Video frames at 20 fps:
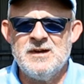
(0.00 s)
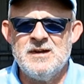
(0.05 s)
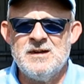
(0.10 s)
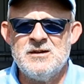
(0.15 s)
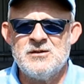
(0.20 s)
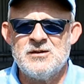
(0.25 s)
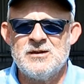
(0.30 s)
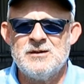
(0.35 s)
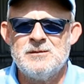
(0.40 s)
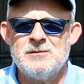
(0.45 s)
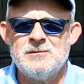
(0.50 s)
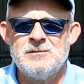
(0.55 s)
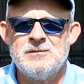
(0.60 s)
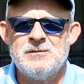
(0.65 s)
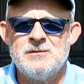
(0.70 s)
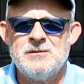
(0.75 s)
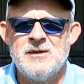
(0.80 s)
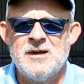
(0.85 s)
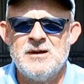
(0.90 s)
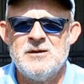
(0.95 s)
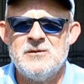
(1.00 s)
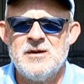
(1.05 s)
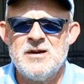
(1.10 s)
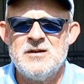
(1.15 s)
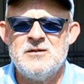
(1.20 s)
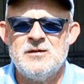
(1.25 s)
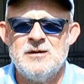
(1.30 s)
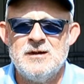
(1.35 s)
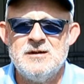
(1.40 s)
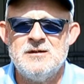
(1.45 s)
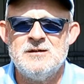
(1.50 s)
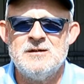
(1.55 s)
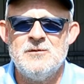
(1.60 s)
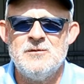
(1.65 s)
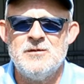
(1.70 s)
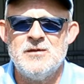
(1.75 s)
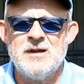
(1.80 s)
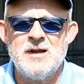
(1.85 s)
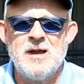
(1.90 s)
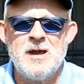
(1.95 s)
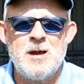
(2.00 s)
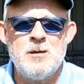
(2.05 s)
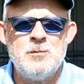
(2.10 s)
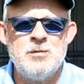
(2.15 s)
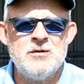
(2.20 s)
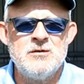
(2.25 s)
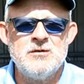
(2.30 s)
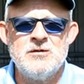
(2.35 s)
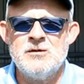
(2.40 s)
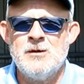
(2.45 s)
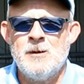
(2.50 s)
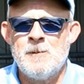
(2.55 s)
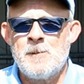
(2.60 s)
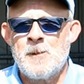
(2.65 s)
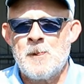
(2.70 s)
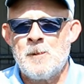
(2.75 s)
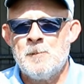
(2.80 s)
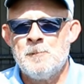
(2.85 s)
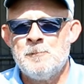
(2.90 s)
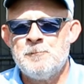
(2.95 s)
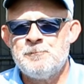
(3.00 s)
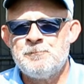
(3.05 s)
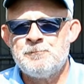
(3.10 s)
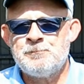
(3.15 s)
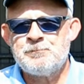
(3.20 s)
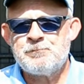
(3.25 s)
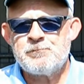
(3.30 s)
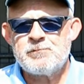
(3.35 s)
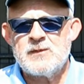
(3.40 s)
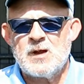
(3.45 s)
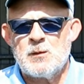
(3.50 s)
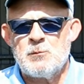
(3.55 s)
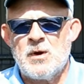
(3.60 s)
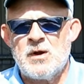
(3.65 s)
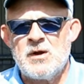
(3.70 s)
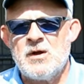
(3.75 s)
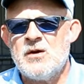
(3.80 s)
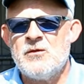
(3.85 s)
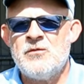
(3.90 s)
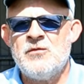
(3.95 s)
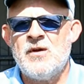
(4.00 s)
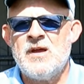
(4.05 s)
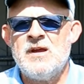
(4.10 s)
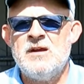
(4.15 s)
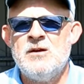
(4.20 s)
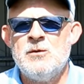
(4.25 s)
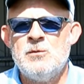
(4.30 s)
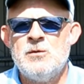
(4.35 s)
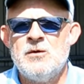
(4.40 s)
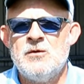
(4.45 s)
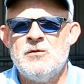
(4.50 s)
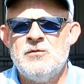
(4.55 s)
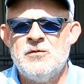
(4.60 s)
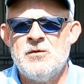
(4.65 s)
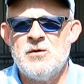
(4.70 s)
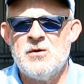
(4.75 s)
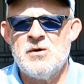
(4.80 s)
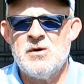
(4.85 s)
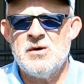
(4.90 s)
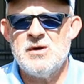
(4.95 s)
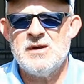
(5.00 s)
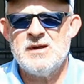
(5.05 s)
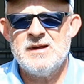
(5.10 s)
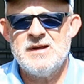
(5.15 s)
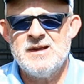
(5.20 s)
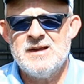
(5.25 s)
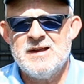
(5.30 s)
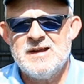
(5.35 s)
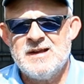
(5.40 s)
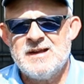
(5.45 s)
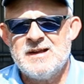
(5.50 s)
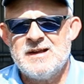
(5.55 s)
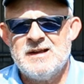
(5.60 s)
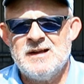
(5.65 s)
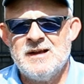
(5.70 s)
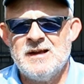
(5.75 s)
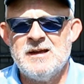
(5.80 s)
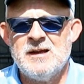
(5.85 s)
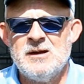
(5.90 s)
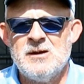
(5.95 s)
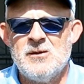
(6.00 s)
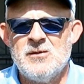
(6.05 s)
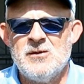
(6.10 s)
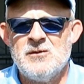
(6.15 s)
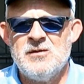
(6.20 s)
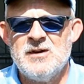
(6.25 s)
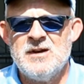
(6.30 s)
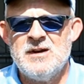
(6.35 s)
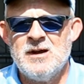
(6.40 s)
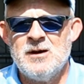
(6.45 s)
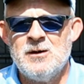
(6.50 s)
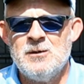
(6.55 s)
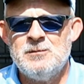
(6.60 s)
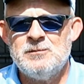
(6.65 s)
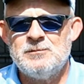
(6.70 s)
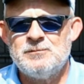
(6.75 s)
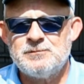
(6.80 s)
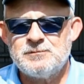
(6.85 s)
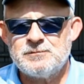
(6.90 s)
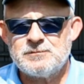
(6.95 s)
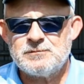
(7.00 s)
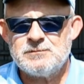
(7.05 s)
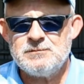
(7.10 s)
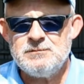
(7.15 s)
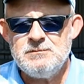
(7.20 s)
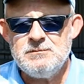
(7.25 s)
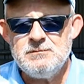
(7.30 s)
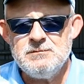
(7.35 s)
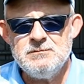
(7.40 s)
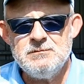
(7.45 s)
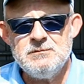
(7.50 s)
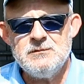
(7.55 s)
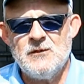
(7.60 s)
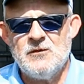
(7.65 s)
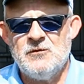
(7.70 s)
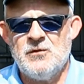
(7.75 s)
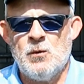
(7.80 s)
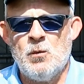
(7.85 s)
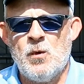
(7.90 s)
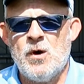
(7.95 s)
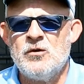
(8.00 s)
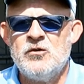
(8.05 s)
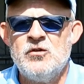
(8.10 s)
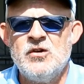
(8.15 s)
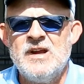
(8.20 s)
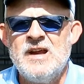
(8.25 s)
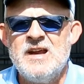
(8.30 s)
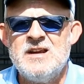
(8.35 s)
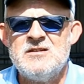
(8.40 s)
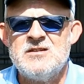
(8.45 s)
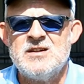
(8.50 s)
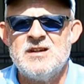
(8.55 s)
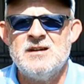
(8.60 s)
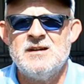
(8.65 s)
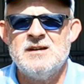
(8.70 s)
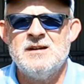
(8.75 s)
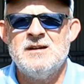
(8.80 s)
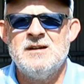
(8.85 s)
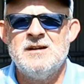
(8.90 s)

years and then eventually something happens. But I got to thank you all for clicking on the video, for watching it,